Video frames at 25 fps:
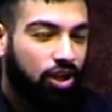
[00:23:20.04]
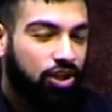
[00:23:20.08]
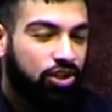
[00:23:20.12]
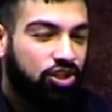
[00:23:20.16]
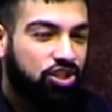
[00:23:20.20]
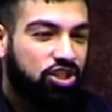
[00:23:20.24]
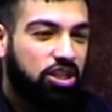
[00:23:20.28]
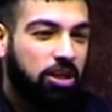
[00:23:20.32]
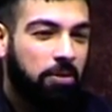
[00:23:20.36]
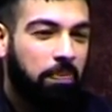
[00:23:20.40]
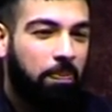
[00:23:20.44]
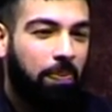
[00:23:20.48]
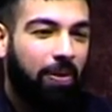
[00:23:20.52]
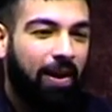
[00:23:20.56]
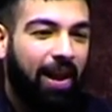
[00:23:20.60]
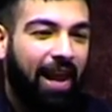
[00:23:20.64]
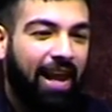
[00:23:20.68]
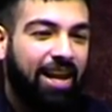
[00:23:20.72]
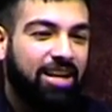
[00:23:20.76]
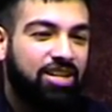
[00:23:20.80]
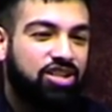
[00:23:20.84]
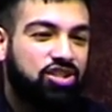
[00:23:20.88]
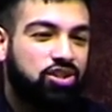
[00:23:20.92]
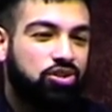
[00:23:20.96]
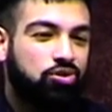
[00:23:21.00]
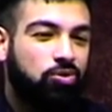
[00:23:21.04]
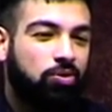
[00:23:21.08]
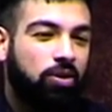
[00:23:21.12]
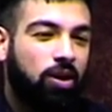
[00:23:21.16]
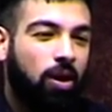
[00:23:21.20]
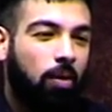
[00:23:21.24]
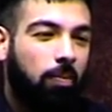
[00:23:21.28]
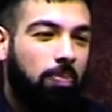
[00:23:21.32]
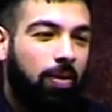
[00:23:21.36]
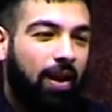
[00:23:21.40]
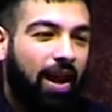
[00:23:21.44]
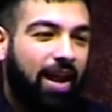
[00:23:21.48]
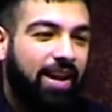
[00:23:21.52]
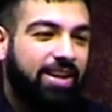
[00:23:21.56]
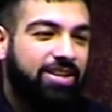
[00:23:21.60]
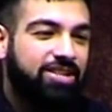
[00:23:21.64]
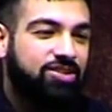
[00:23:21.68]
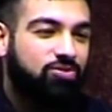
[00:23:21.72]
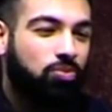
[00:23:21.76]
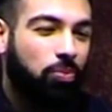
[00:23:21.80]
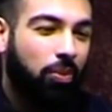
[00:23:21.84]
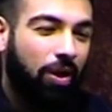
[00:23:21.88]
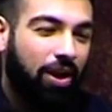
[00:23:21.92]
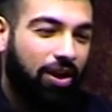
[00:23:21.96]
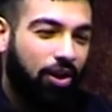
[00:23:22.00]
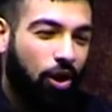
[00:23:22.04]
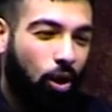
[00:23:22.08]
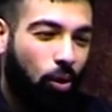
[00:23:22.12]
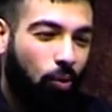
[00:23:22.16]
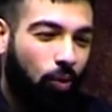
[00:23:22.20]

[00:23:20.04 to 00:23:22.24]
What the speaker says: She placed you in a place where no